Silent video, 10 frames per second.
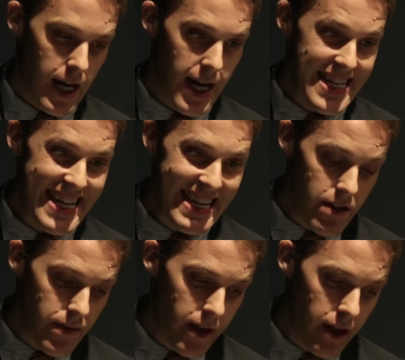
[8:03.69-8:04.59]

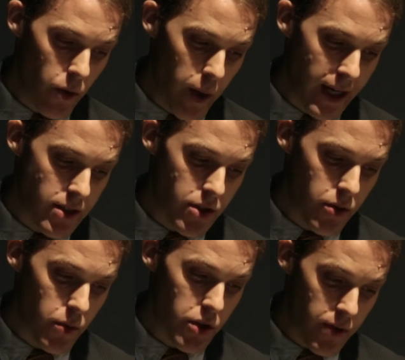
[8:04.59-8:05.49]
Identifying ways
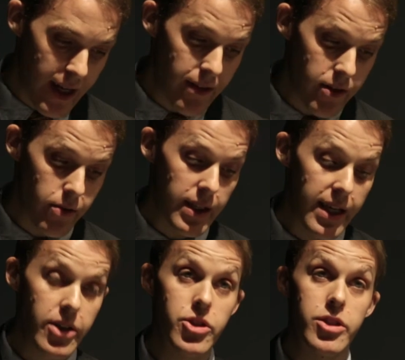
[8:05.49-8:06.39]
to strengthen the
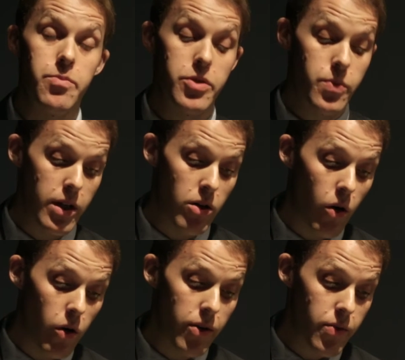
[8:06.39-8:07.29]
relationship between
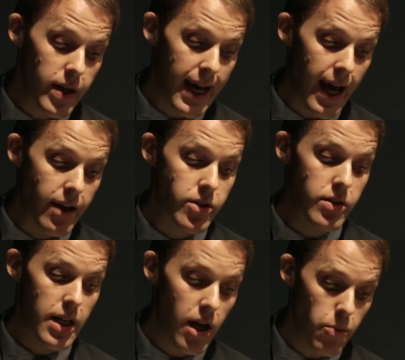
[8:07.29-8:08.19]
all three
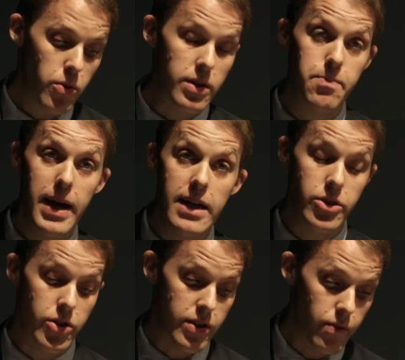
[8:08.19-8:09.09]
actors, airports,
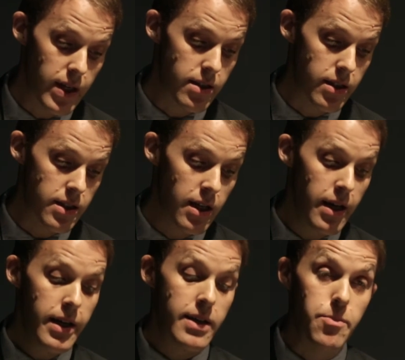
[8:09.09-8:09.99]
passengers, and residents,
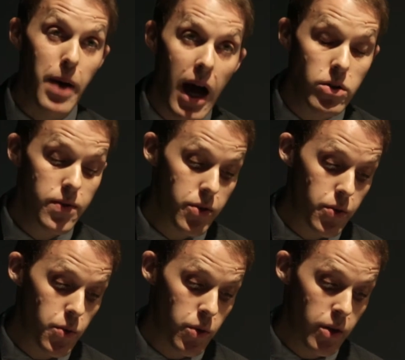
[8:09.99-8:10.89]
is a powerful
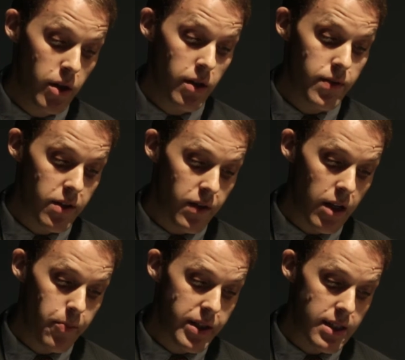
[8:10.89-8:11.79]
tool for
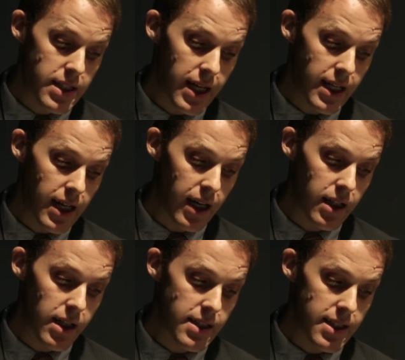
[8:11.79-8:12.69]
developing design
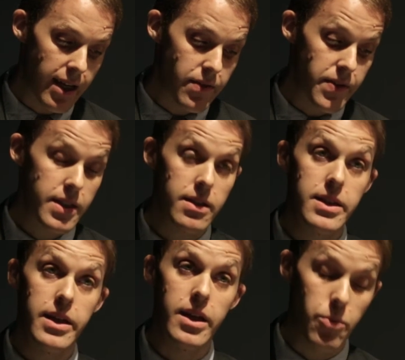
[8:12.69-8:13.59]
guidelines that
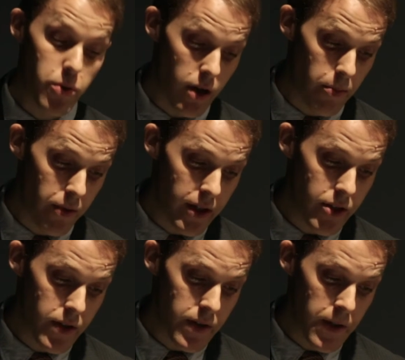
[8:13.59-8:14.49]
facilitate airport
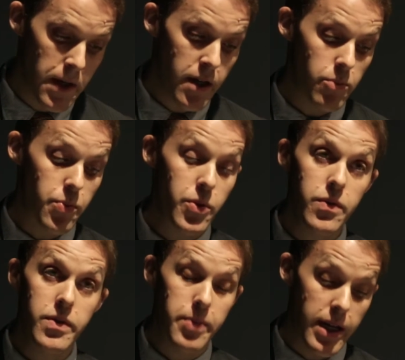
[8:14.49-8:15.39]
operations,
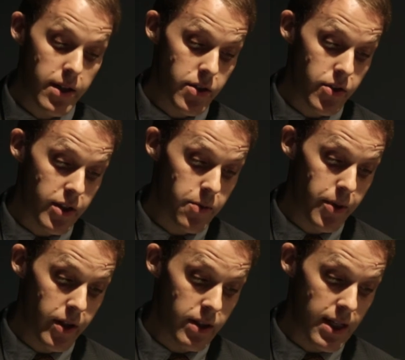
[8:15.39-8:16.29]
improve the passenger
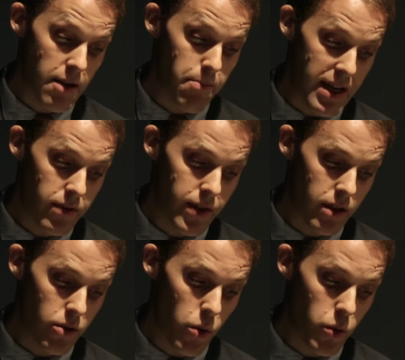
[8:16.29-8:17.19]
experience, and
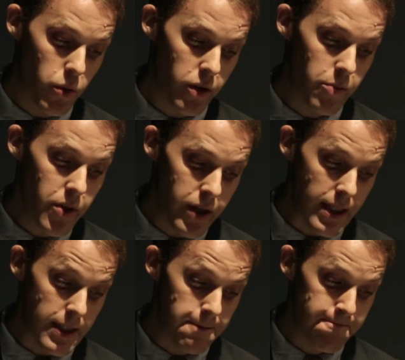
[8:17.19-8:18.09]
benefit local
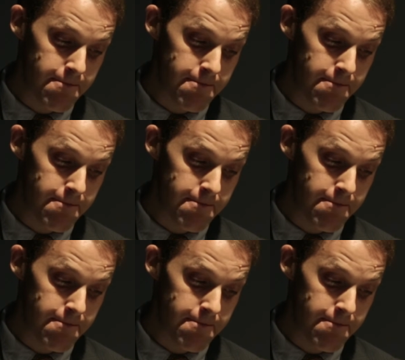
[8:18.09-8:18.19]
communities.